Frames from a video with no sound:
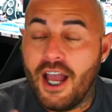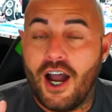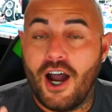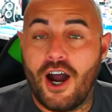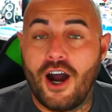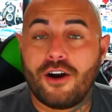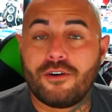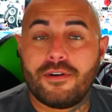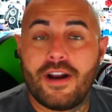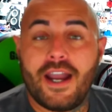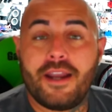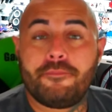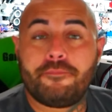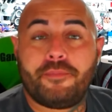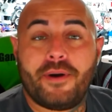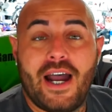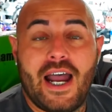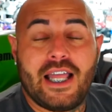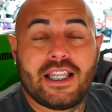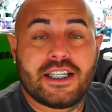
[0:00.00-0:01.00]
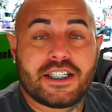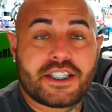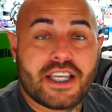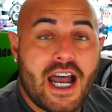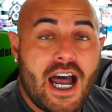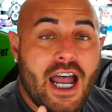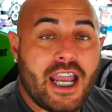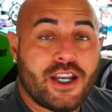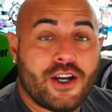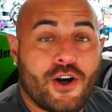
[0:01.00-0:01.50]
All right, pilots,
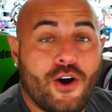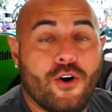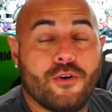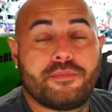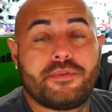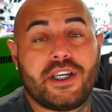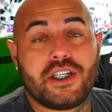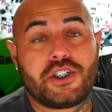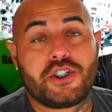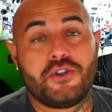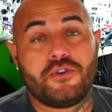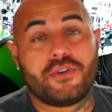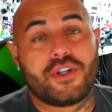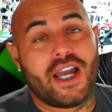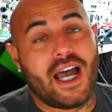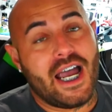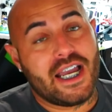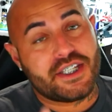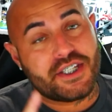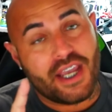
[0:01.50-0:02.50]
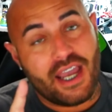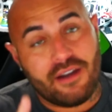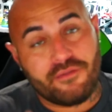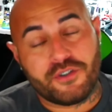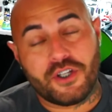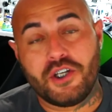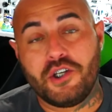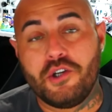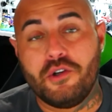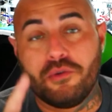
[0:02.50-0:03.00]
I hope that you guys have
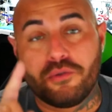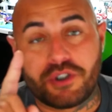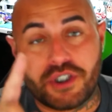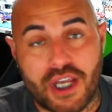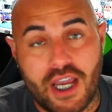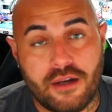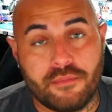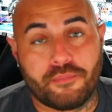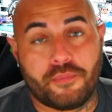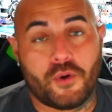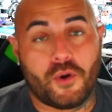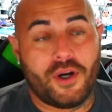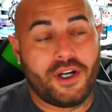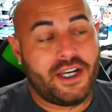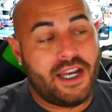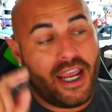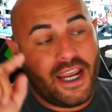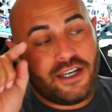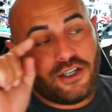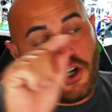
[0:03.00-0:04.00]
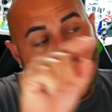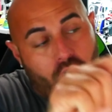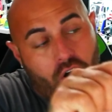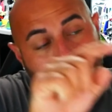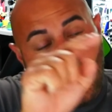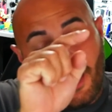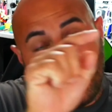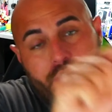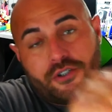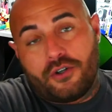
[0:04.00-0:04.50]
the new 10.8
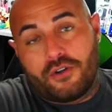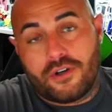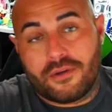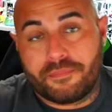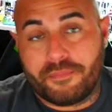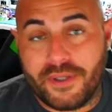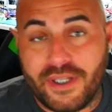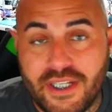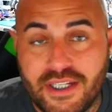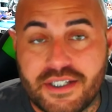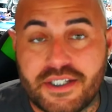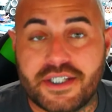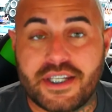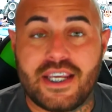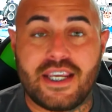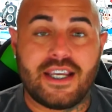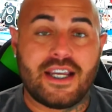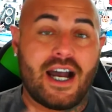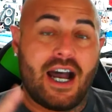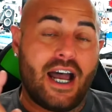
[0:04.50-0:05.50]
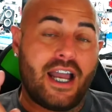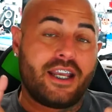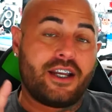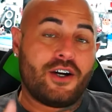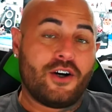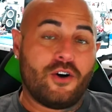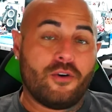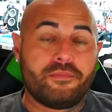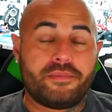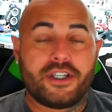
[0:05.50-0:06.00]
on your PC. I
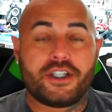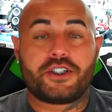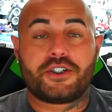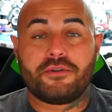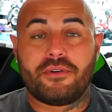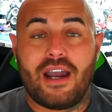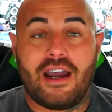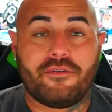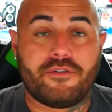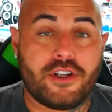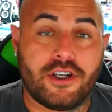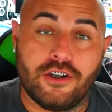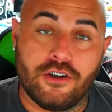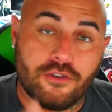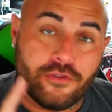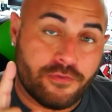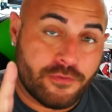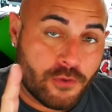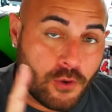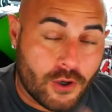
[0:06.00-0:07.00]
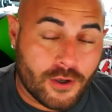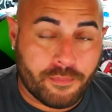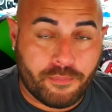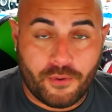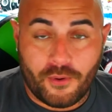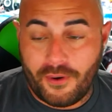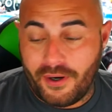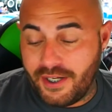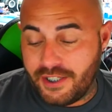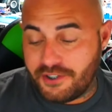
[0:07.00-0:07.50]
hope that you have the new
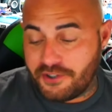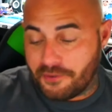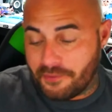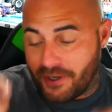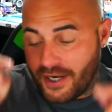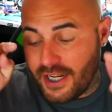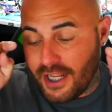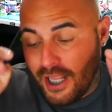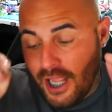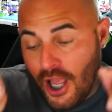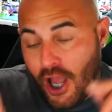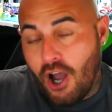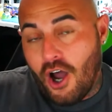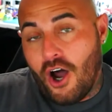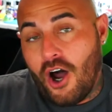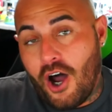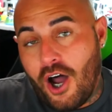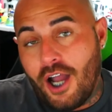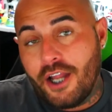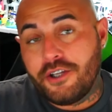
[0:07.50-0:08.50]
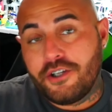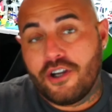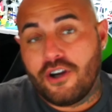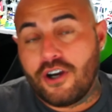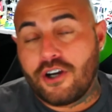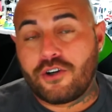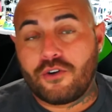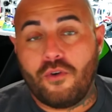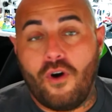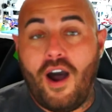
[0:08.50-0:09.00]
4.3 on
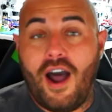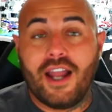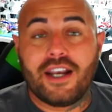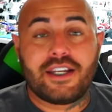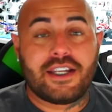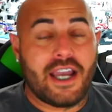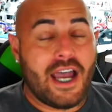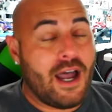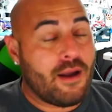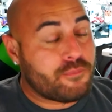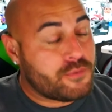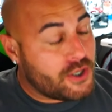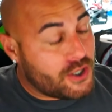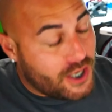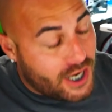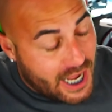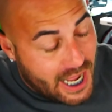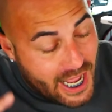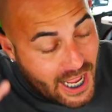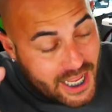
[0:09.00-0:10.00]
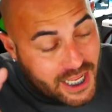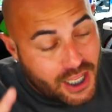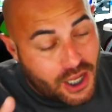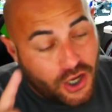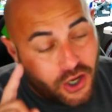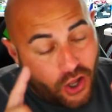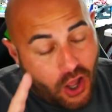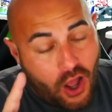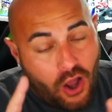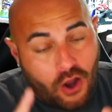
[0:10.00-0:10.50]
your quadcopter. I
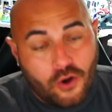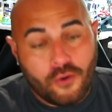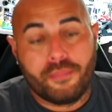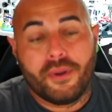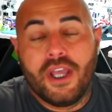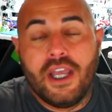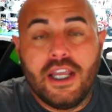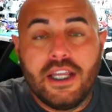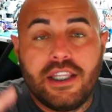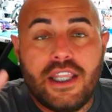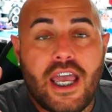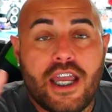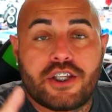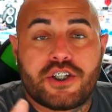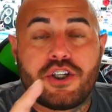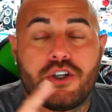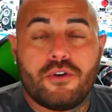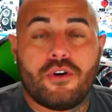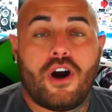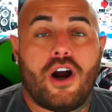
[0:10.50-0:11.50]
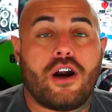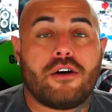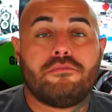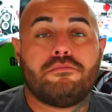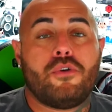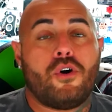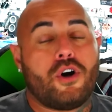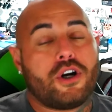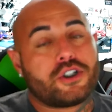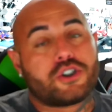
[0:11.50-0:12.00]
hope that you are
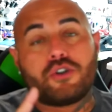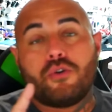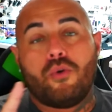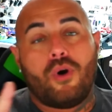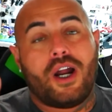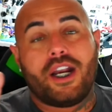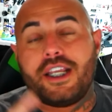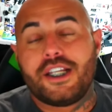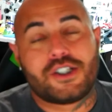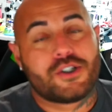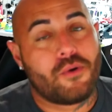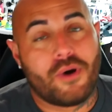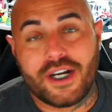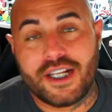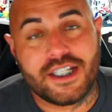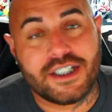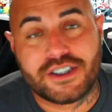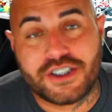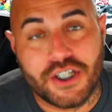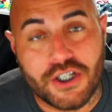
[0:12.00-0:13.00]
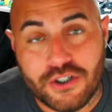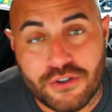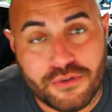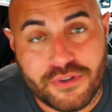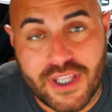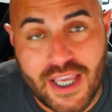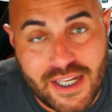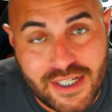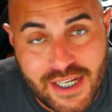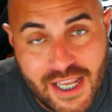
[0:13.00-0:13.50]
more 2022
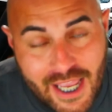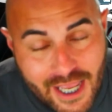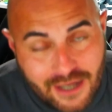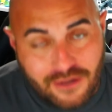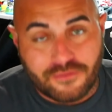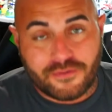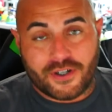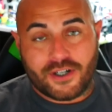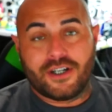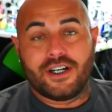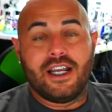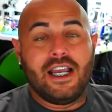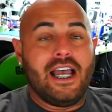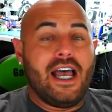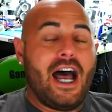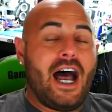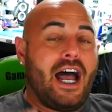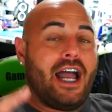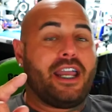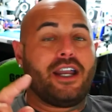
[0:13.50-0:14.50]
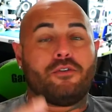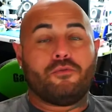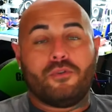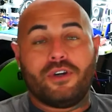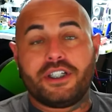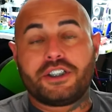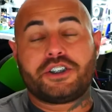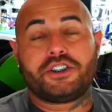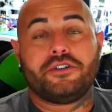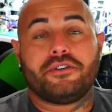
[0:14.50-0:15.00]
than ever. I
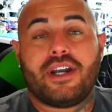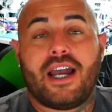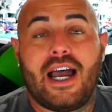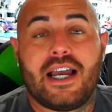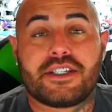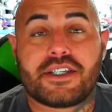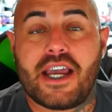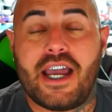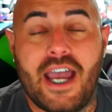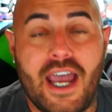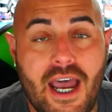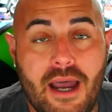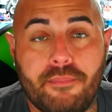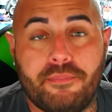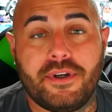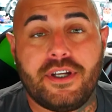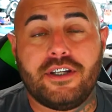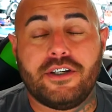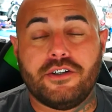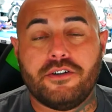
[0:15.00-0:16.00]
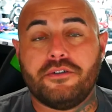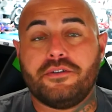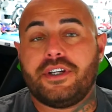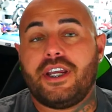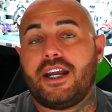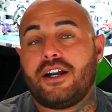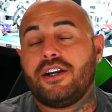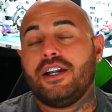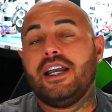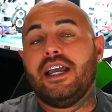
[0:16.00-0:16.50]
wish you guys a happy new
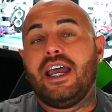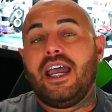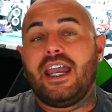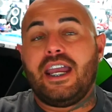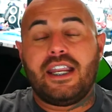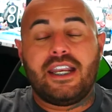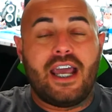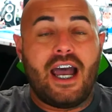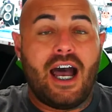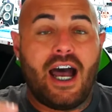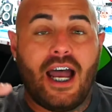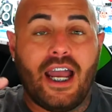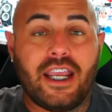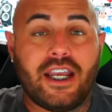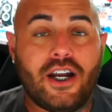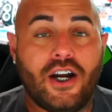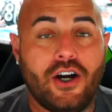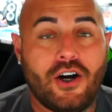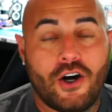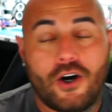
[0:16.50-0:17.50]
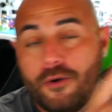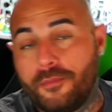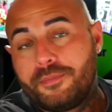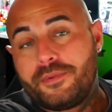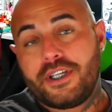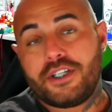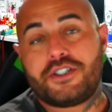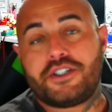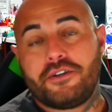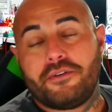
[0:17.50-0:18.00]
year, and I hope
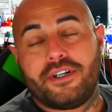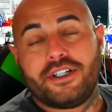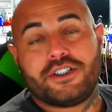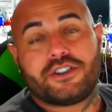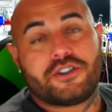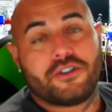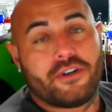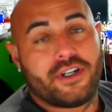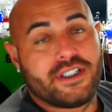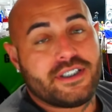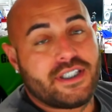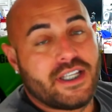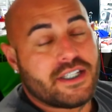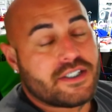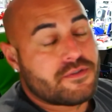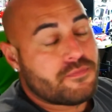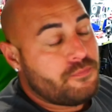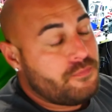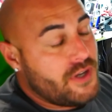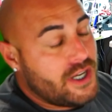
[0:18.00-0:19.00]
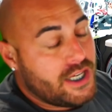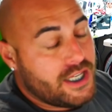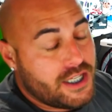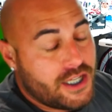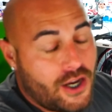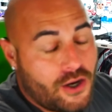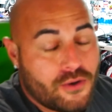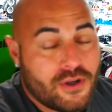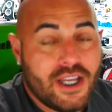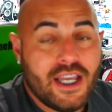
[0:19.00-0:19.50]
that you enjoyed this
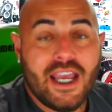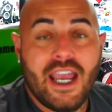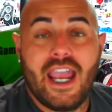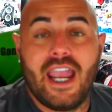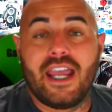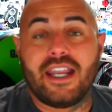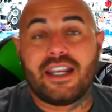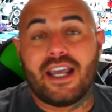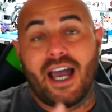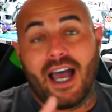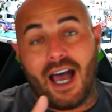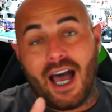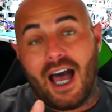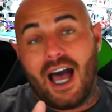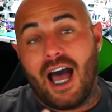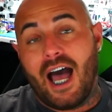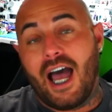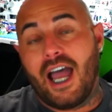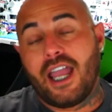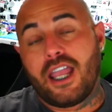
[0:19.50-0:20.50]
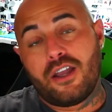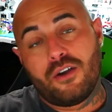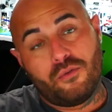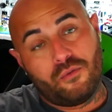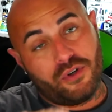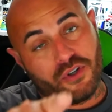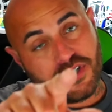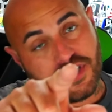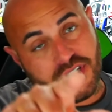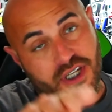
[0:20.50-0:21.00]
video, and I
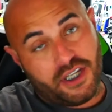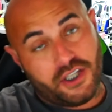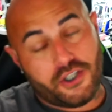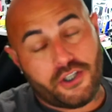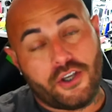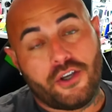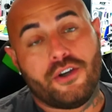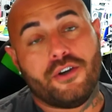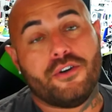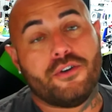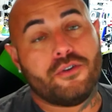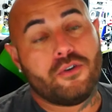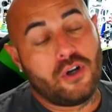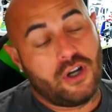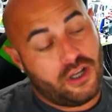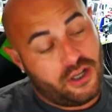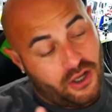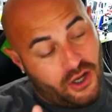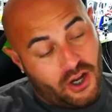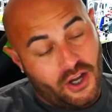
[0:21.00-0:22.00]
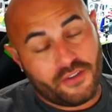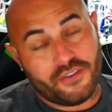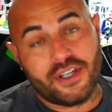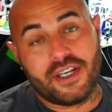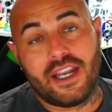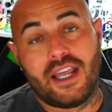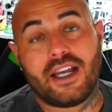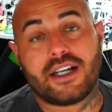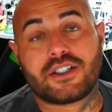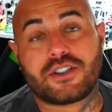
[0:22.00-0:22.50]
will see you on the
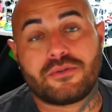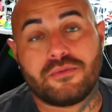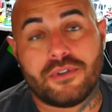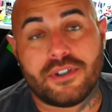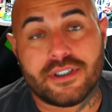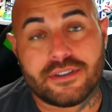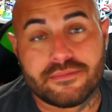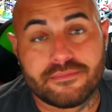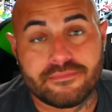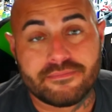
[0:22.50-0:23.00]
next one.